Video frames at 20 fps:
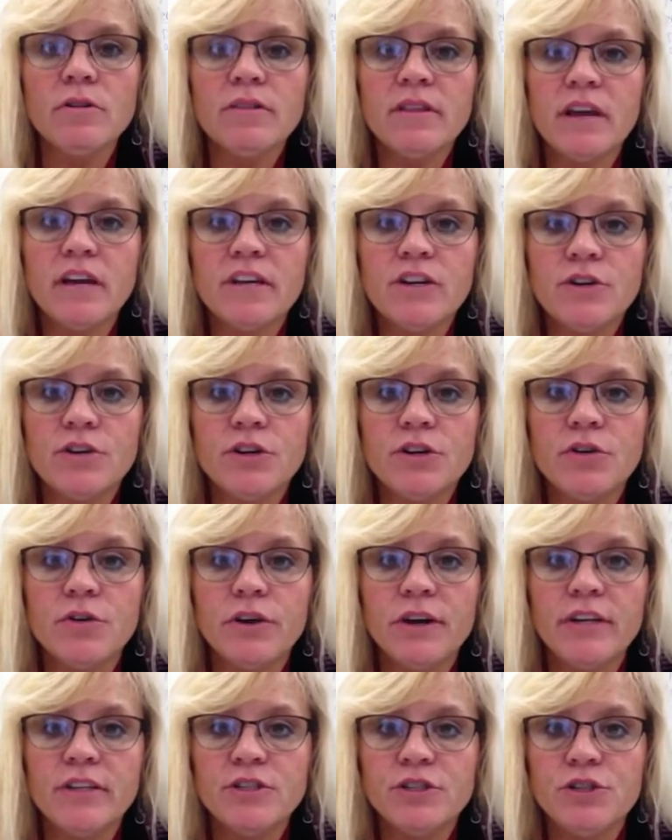that you're
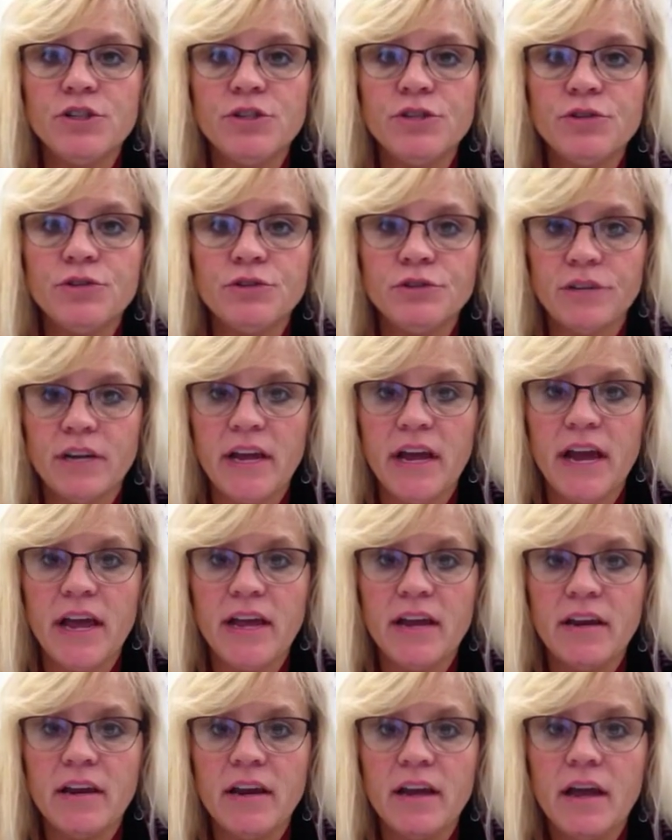going to
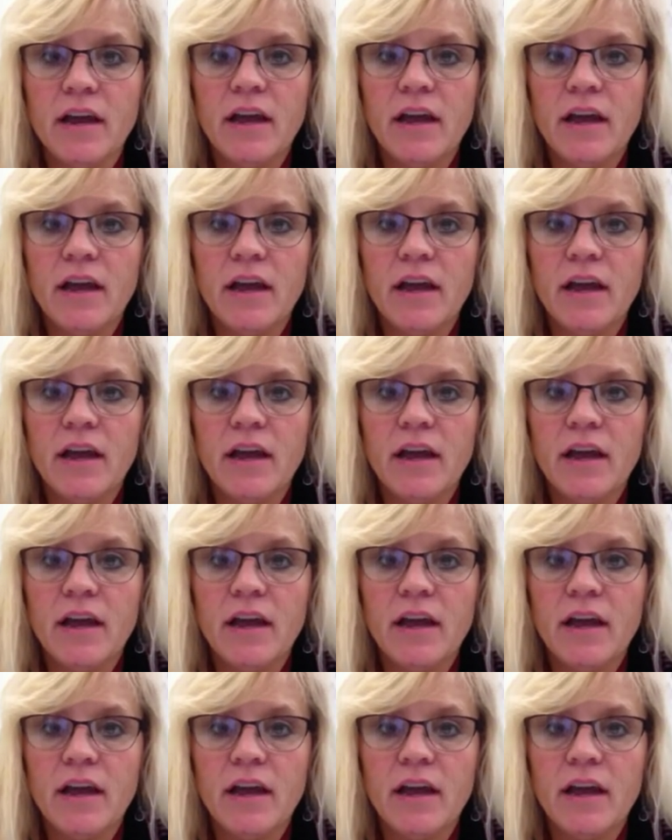create